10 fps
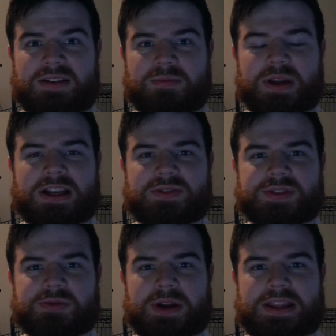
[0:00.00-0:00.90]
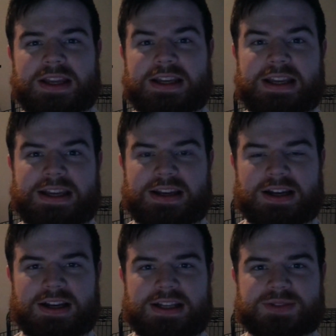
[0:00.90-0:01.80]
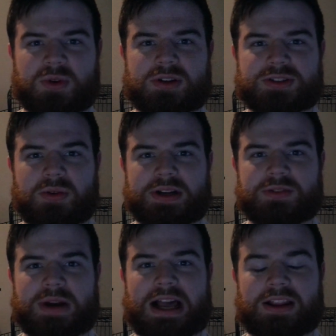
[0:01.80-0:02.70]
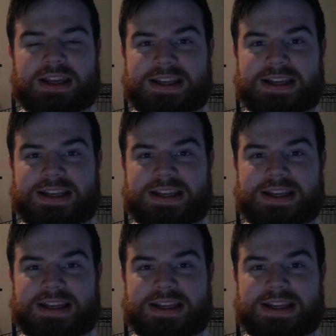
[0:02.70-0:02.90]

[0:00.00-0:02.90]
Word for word: because of his quick thinking, as far as going to the rally,